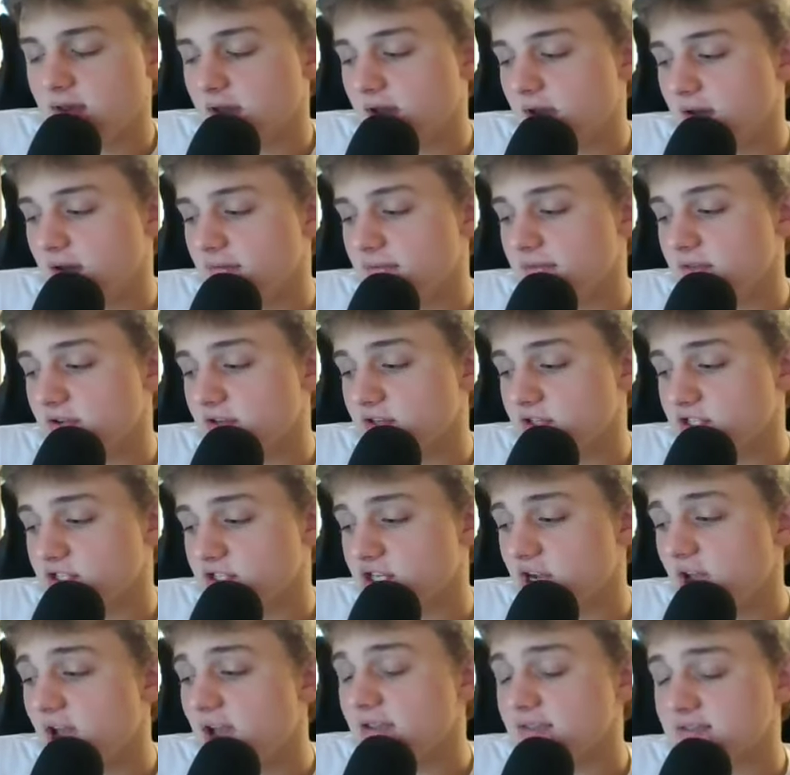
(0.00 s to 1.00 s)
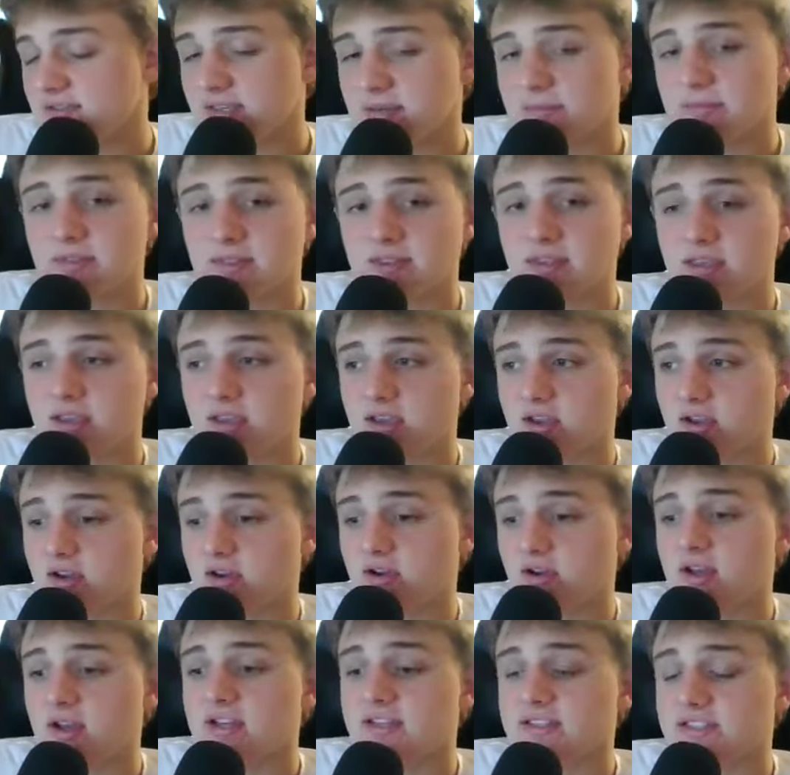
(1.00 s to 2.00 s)
Uh, they're a shock team of the
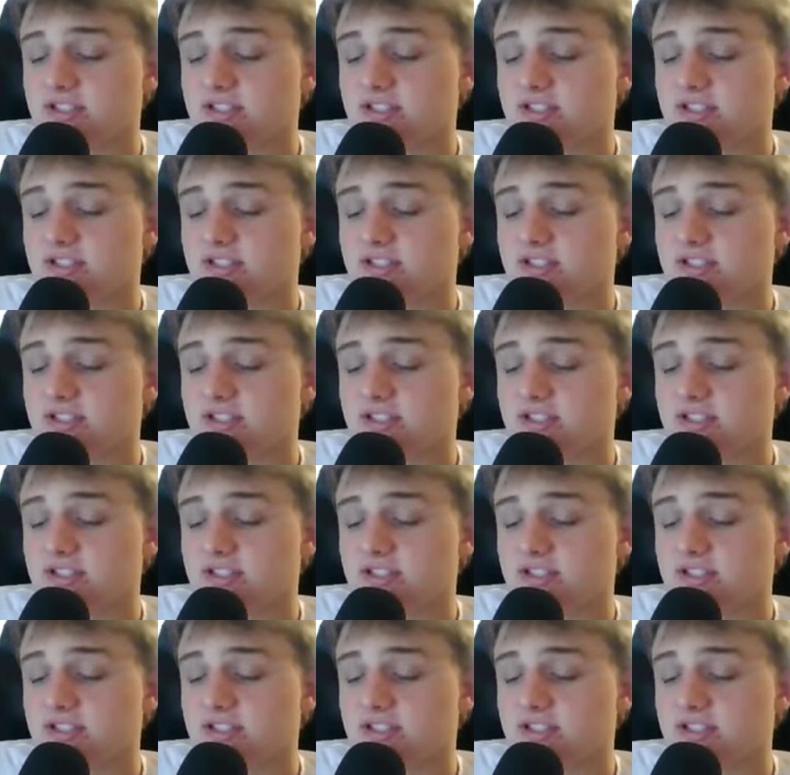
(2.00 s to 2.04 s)
year.